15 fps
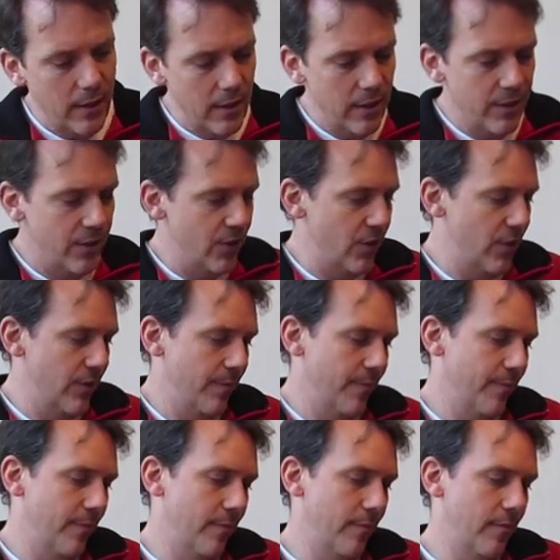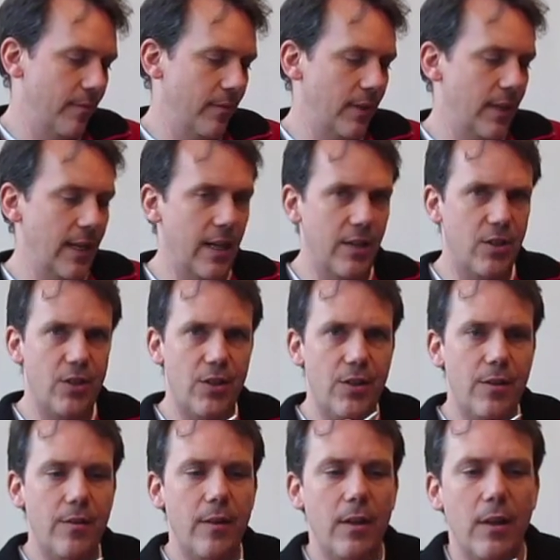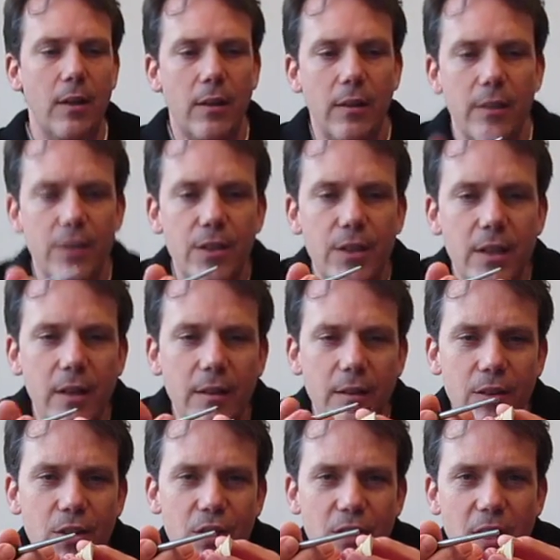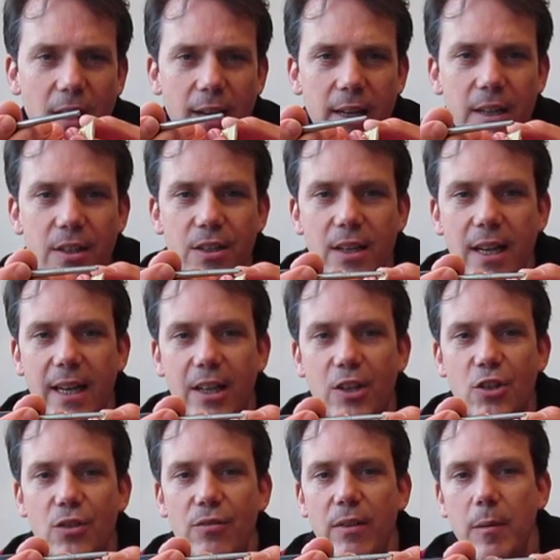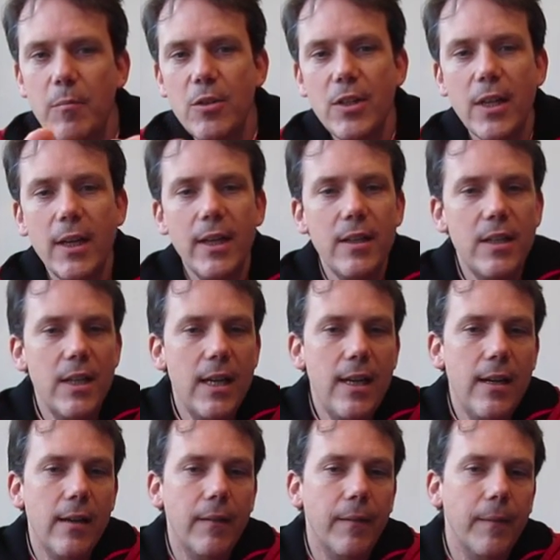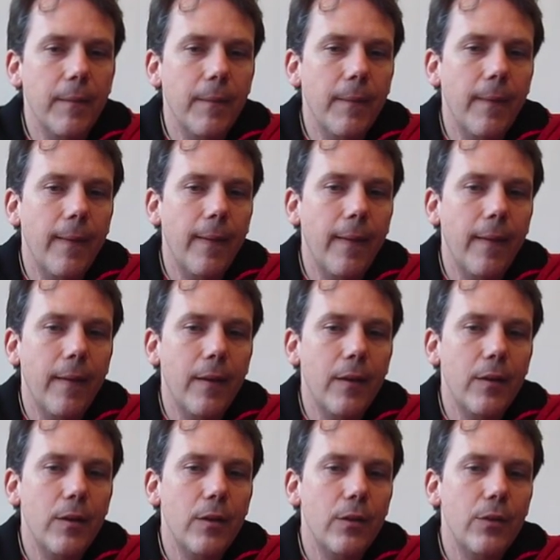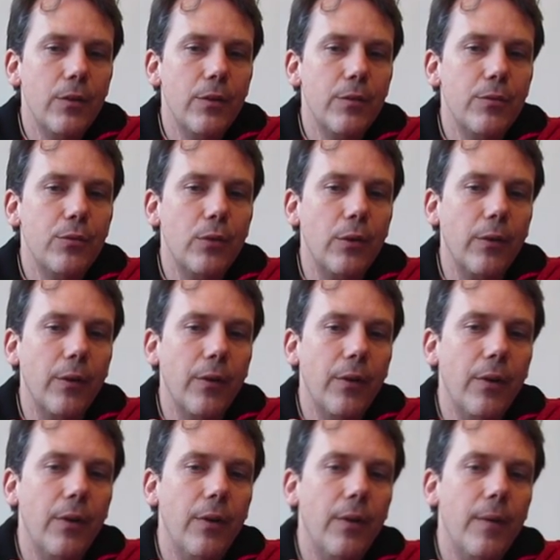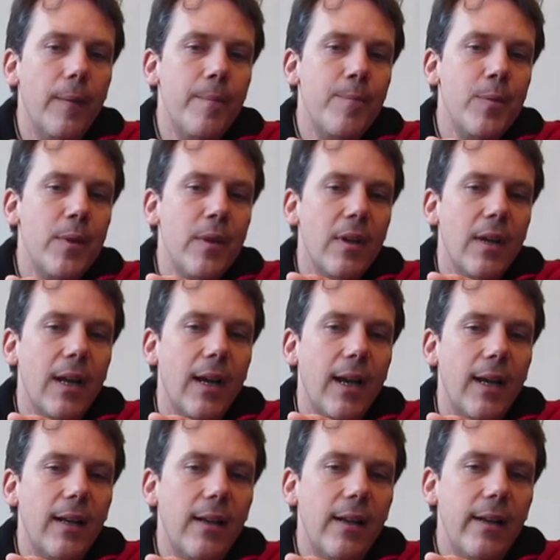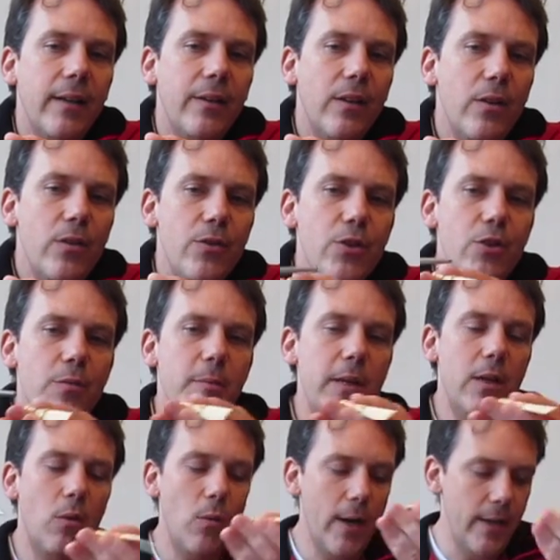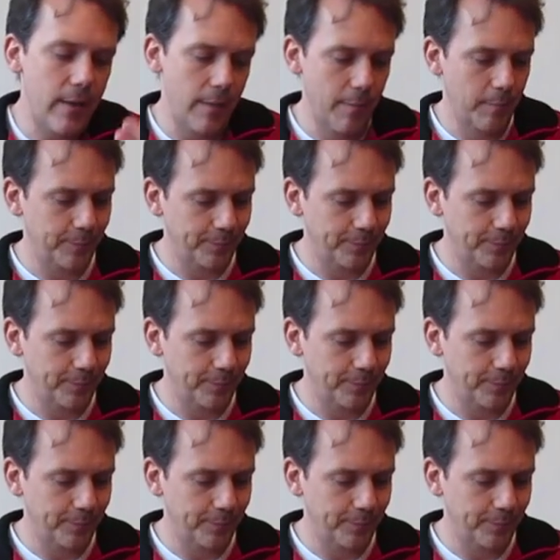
is this. It's the sides, the extreme sides here to the front. I like those to be quite